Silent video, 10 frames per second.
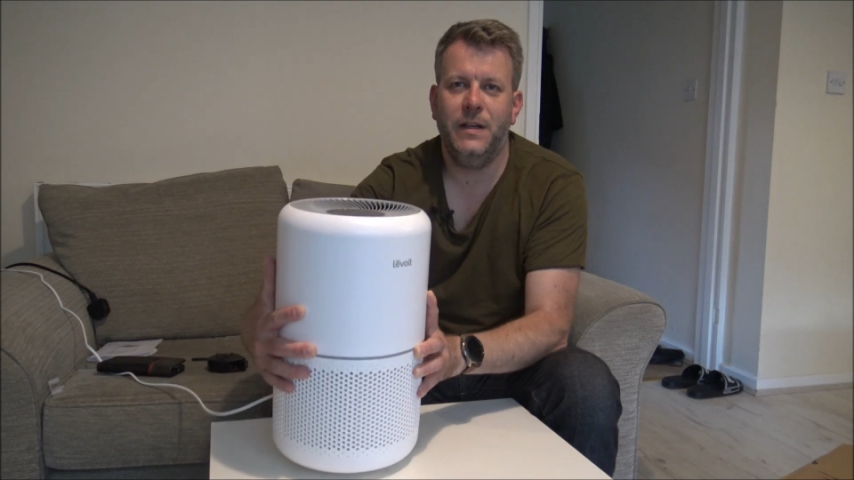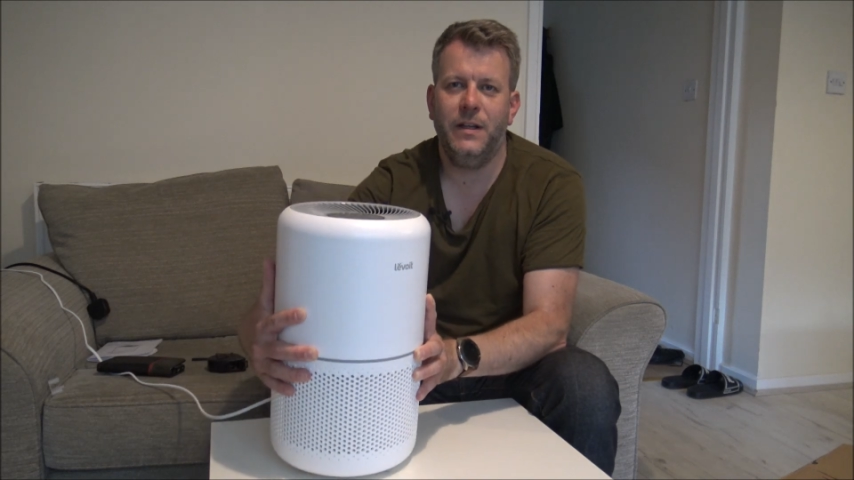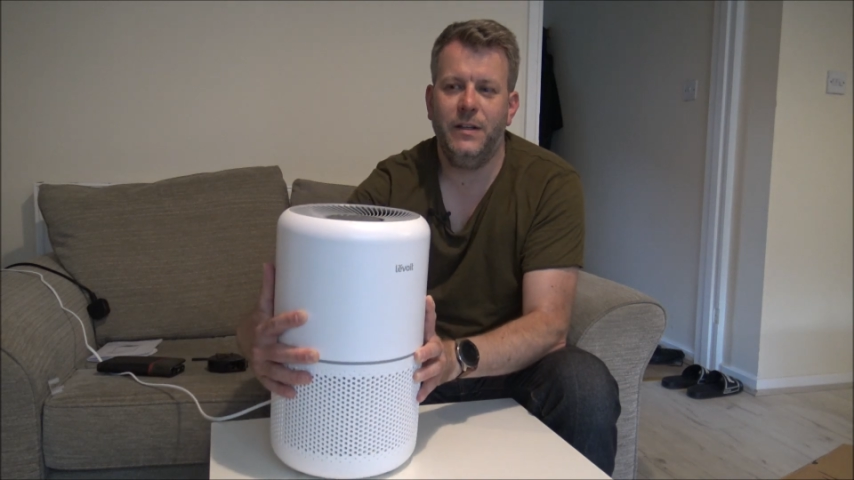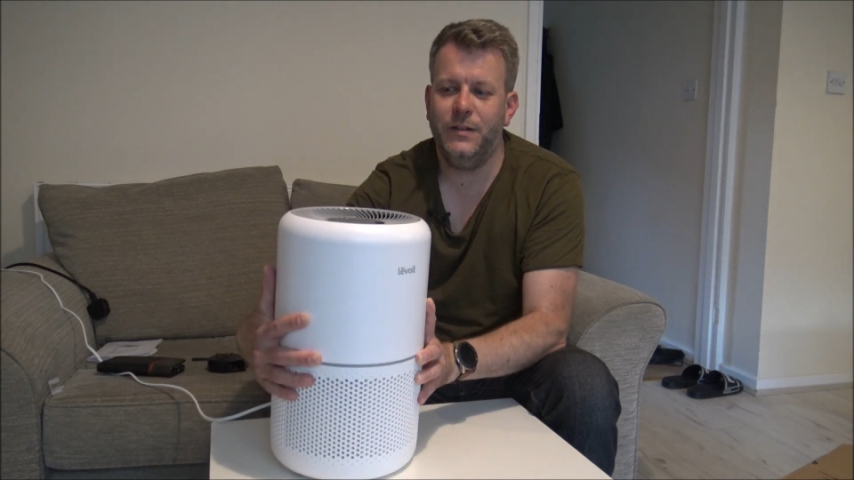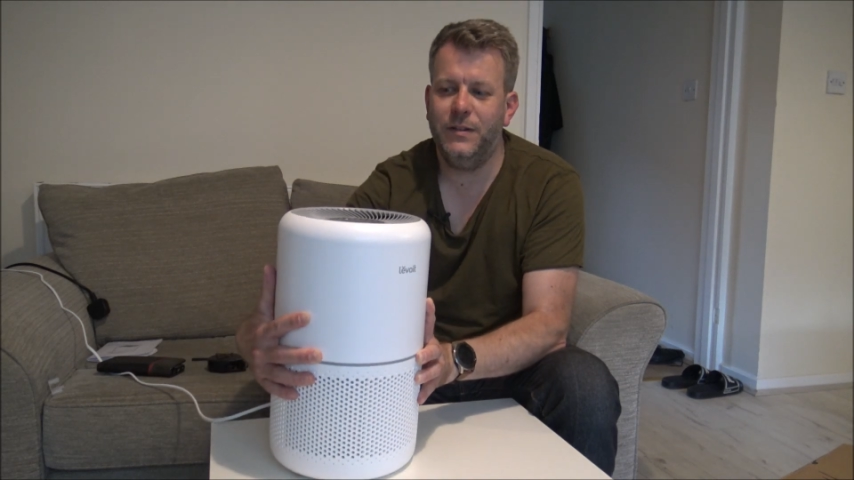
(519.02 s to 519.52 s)

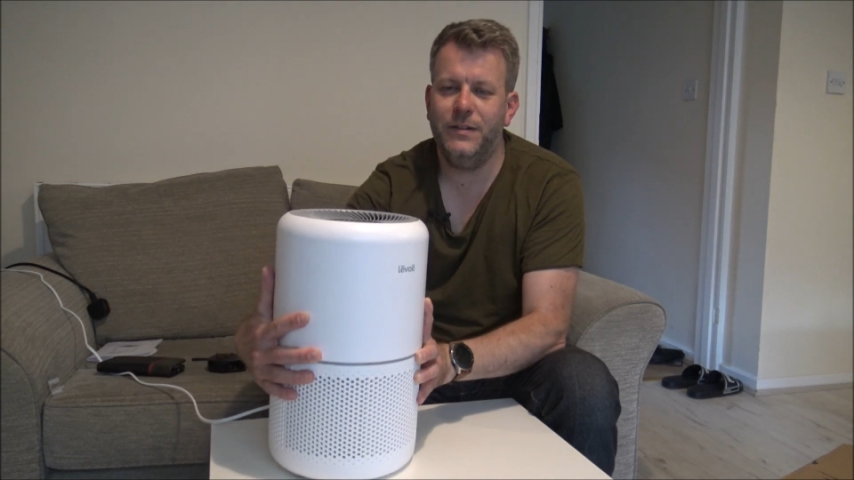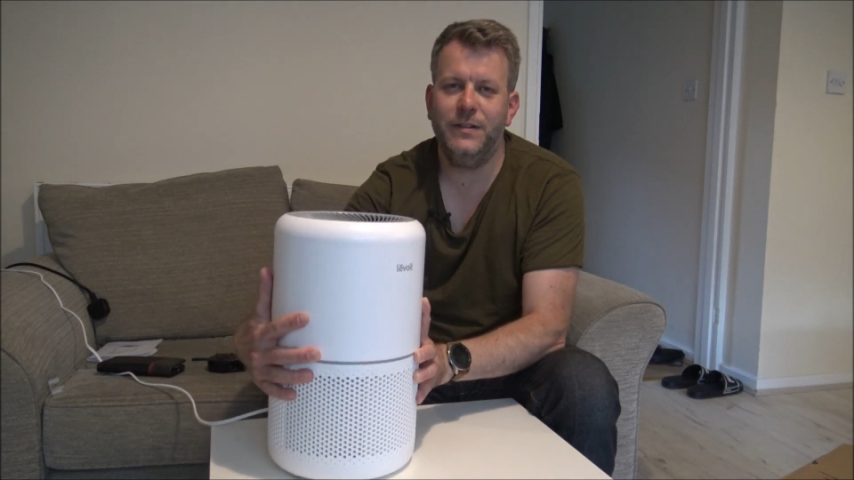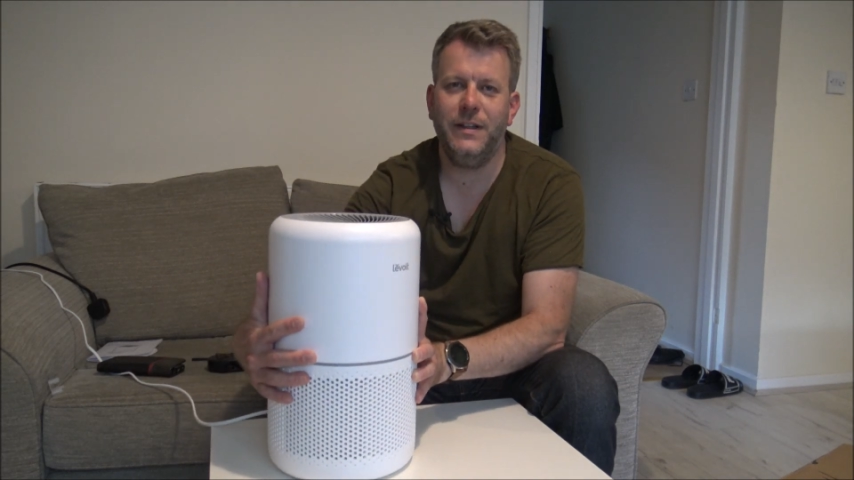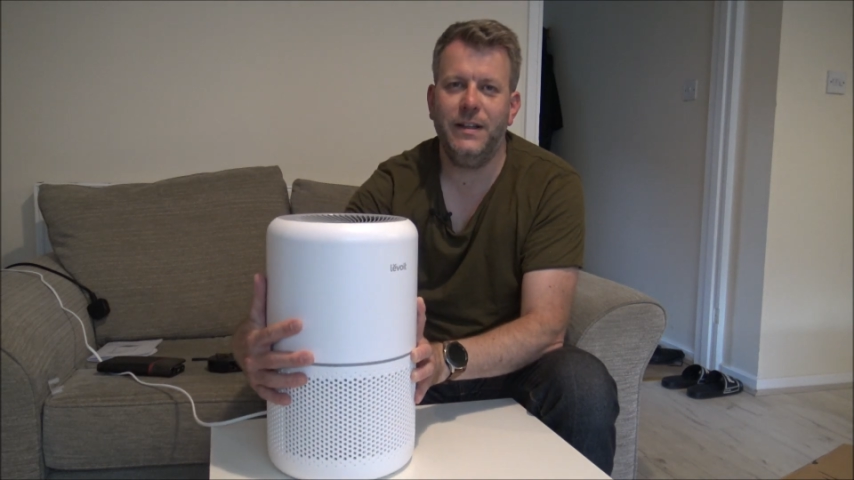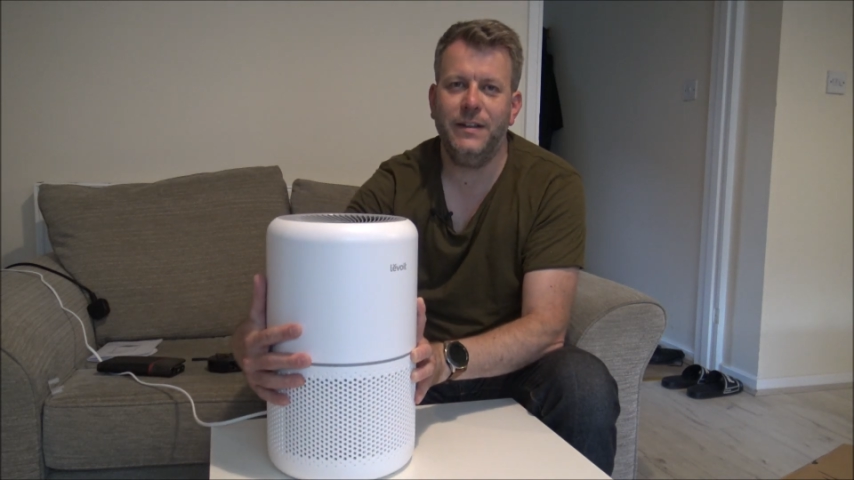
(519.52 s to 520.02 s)
As you can
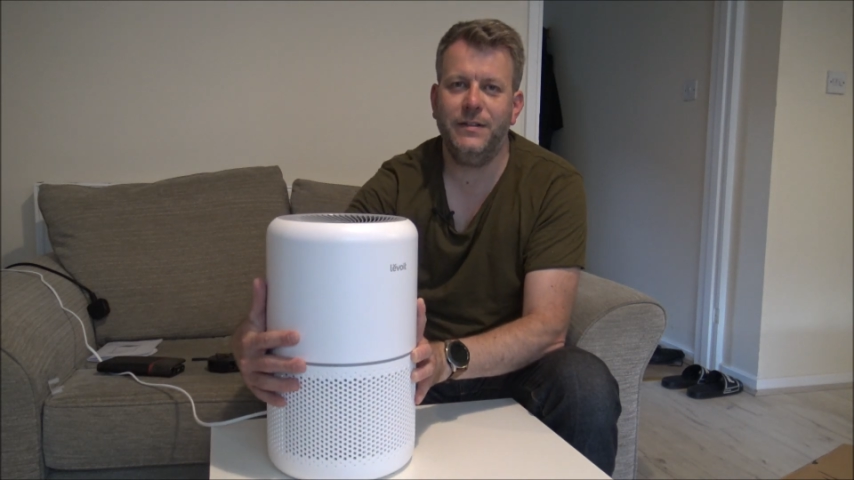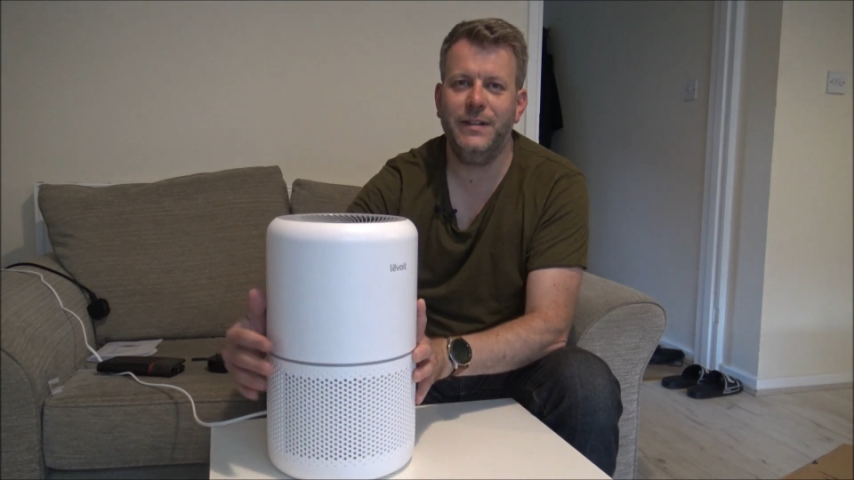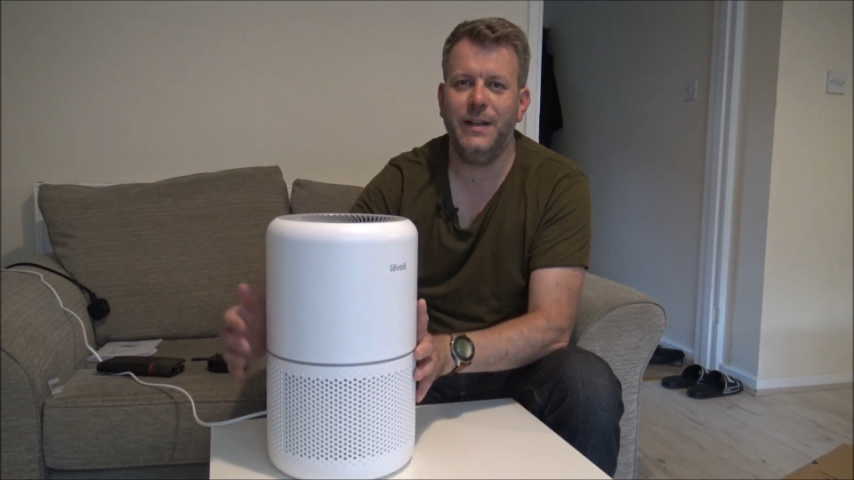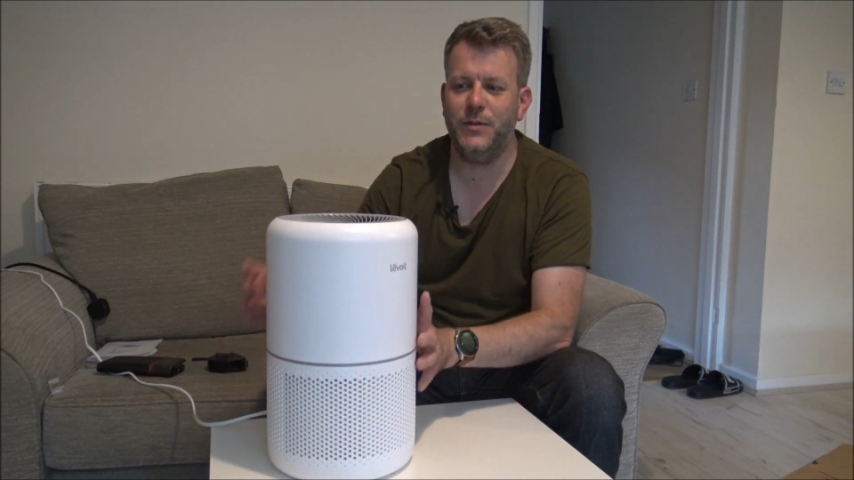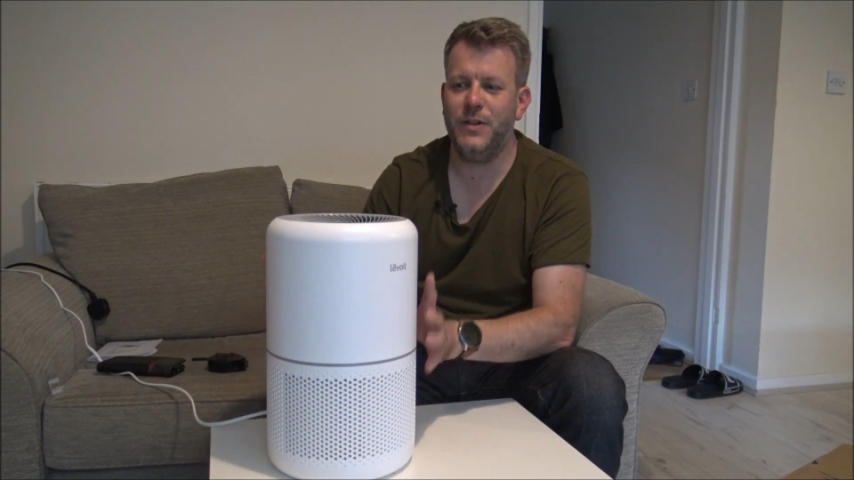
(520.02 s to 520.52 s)
see, that's
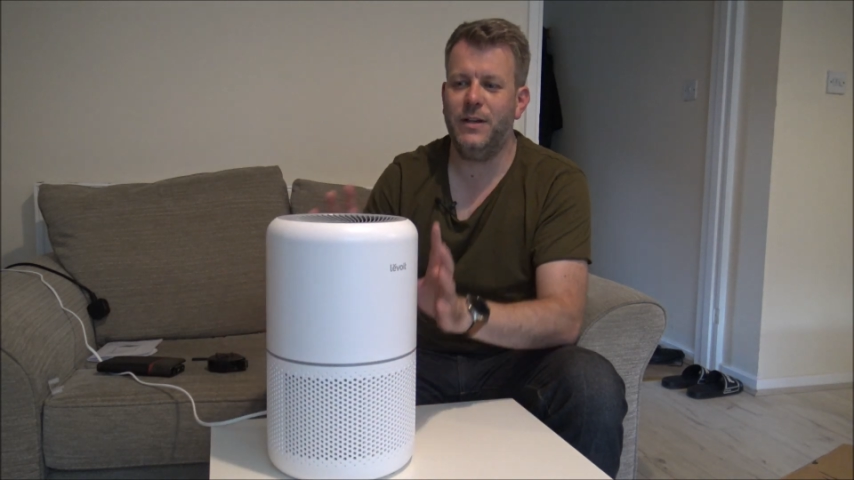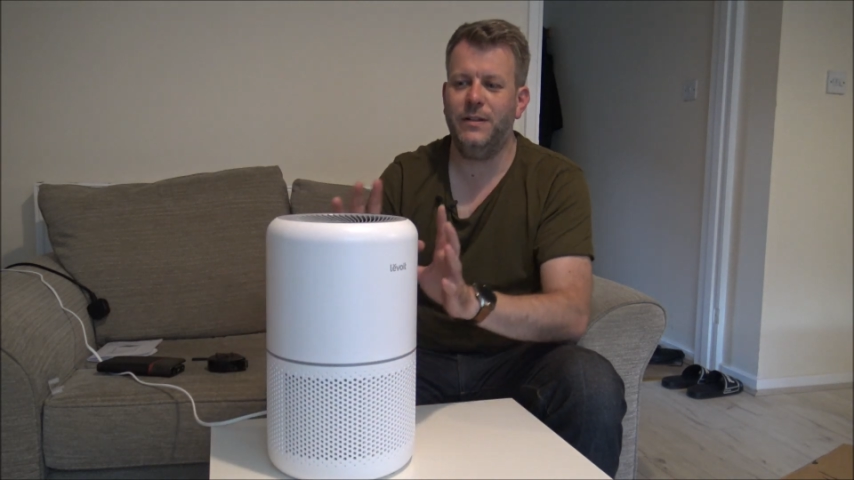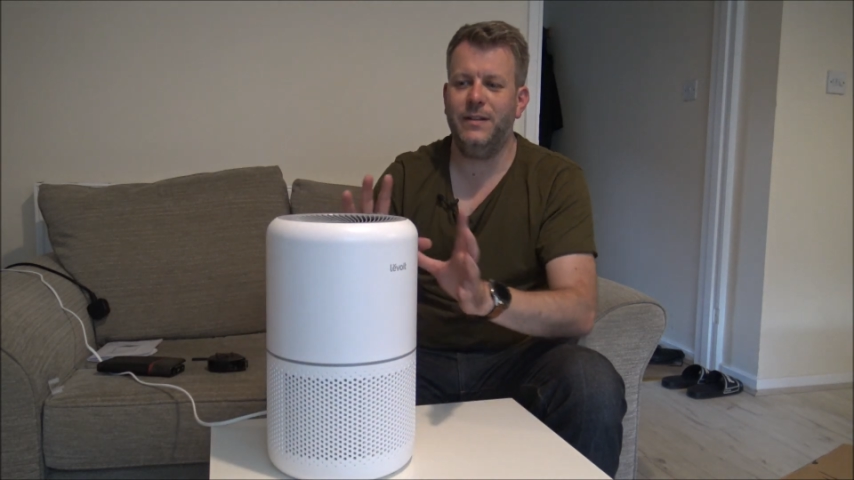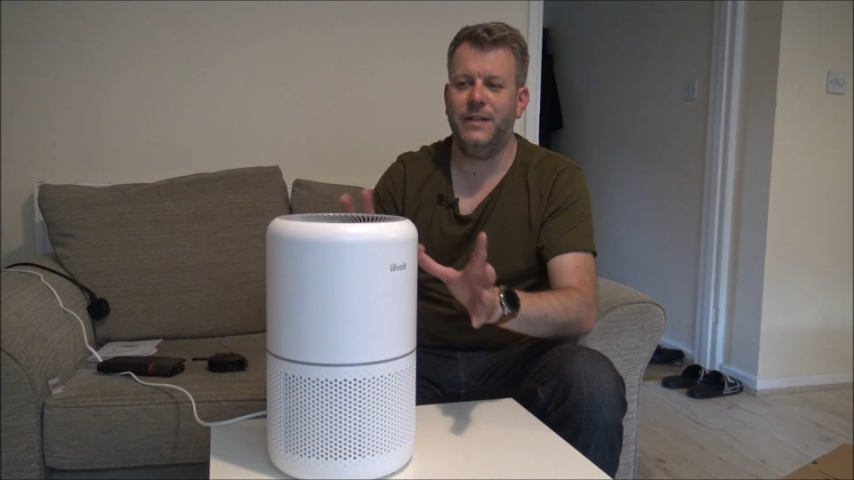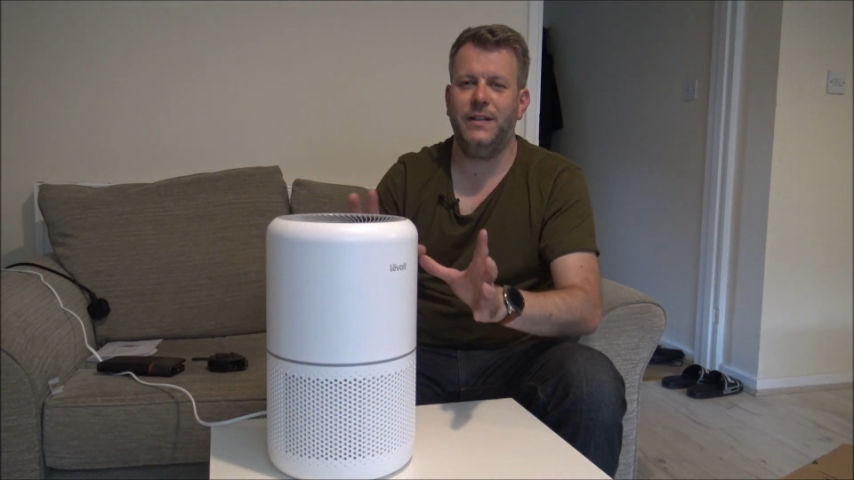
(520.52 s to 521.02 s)
now
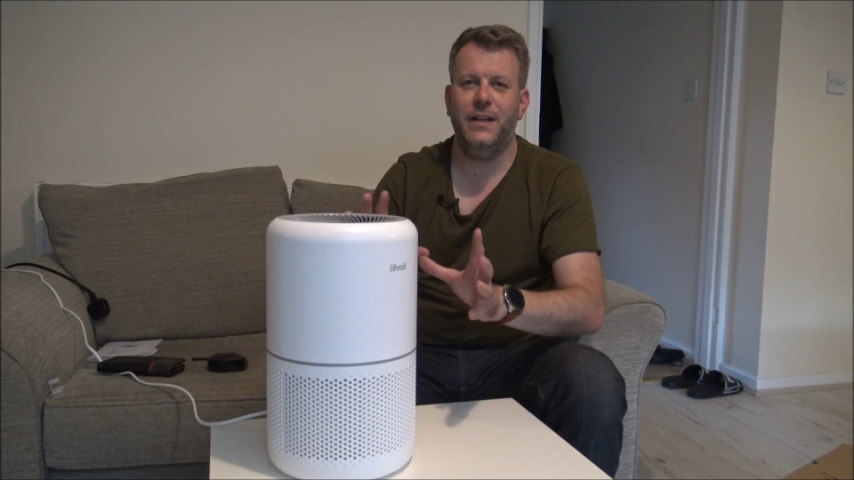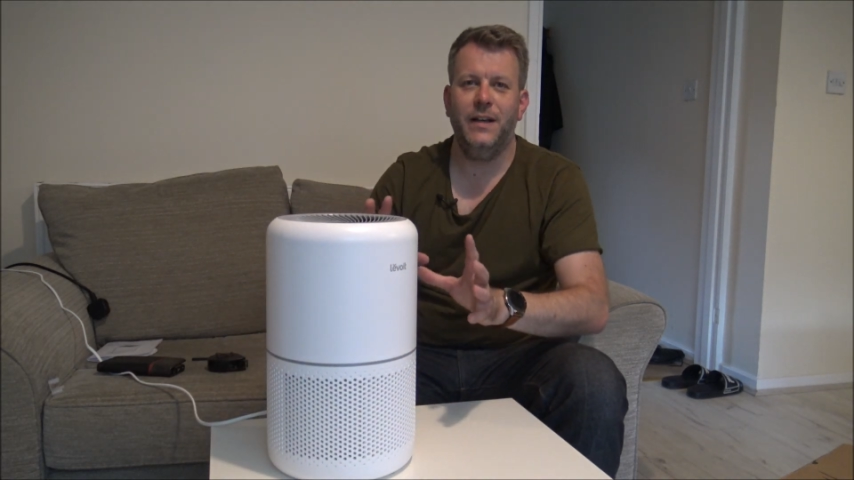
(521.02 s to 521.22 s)
turned the